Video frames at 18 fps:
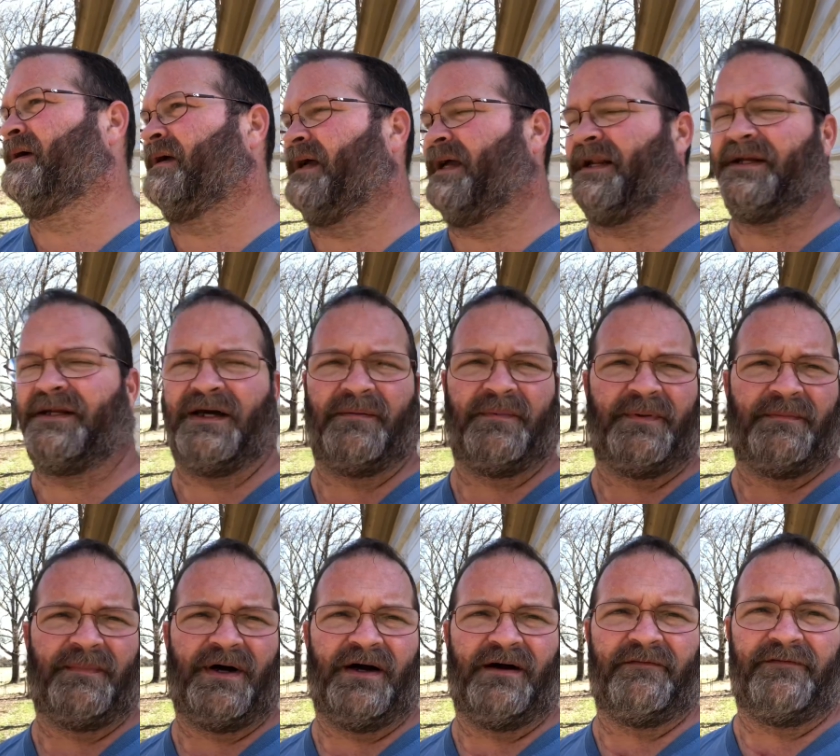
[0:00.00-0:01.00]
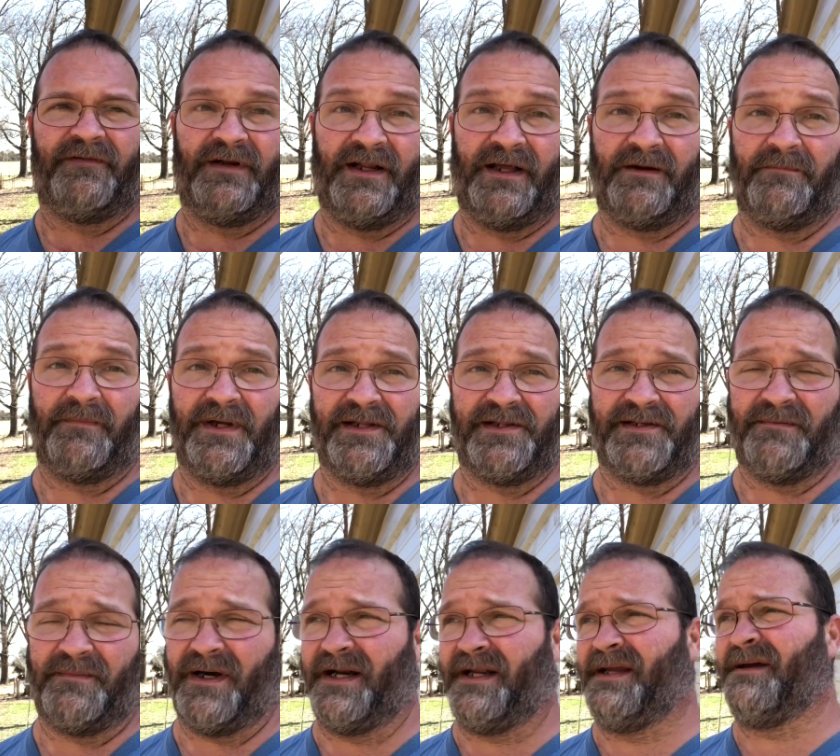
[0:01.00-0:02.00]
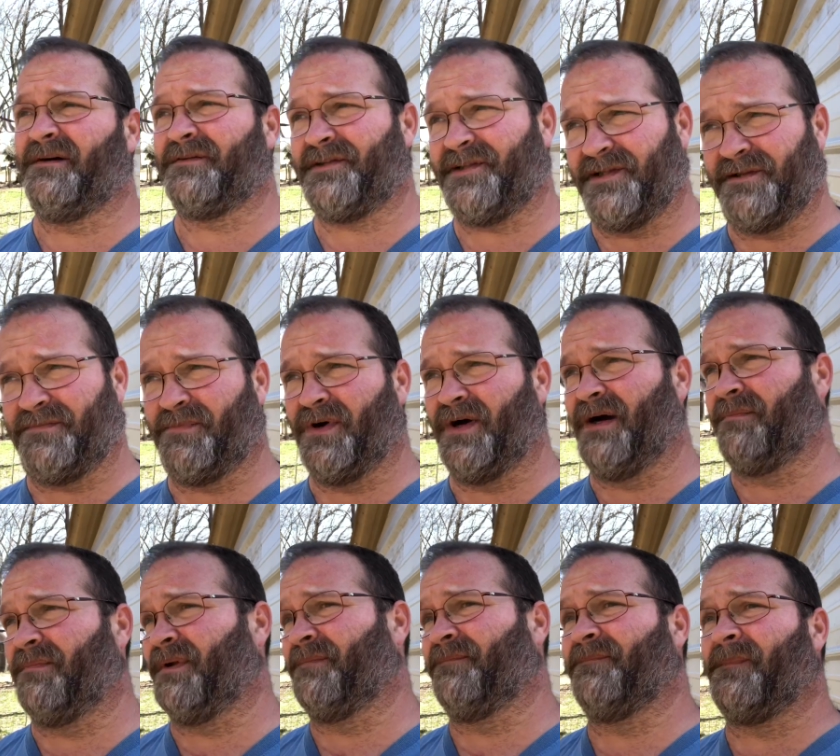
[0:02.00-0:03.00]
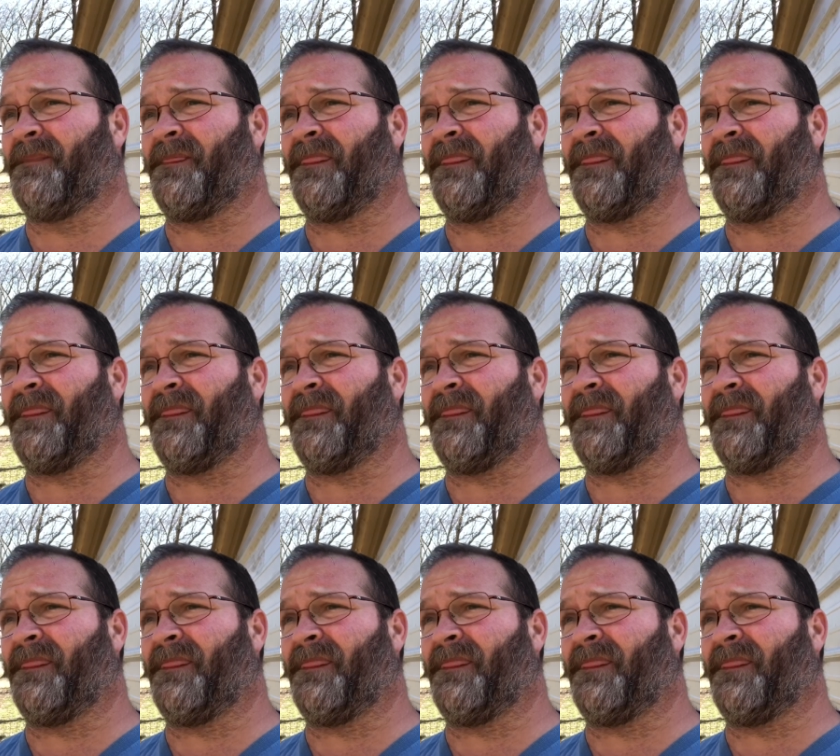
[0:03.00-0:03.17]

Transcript: and dump them off and let them be somebody else's problem.